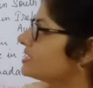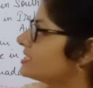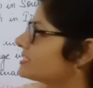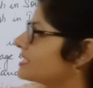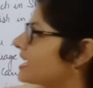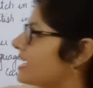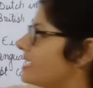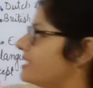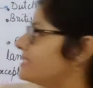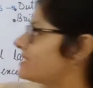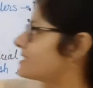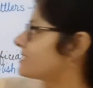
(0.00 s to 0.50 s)

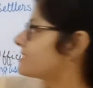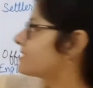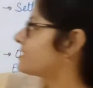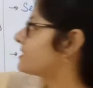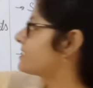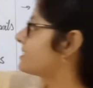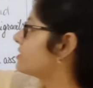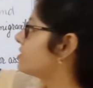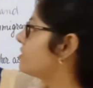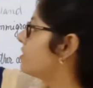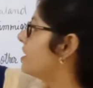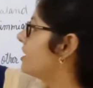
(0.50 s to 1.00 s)

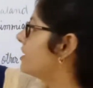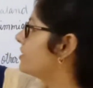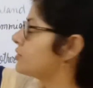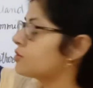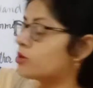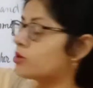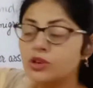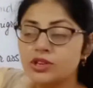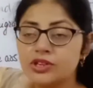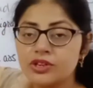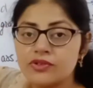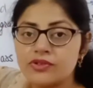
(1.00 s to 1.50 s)
I
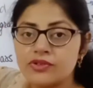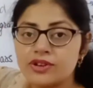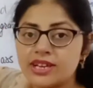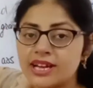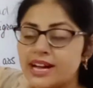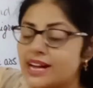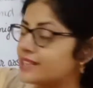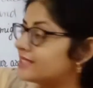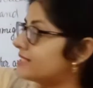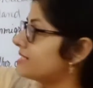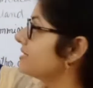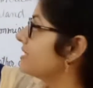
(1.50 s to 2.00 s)
told you
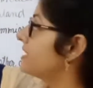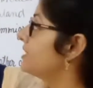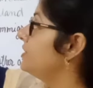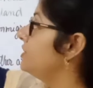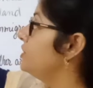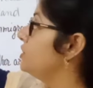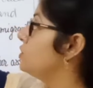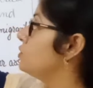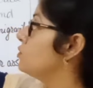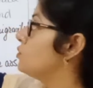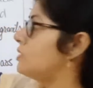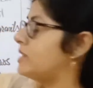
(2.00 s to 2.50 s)
regarding the
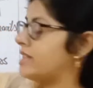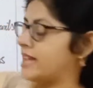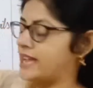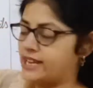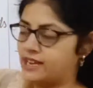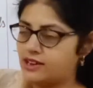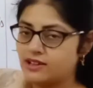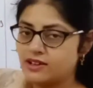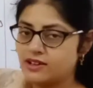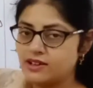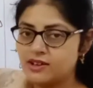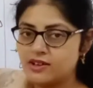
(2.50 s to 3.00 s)
new land.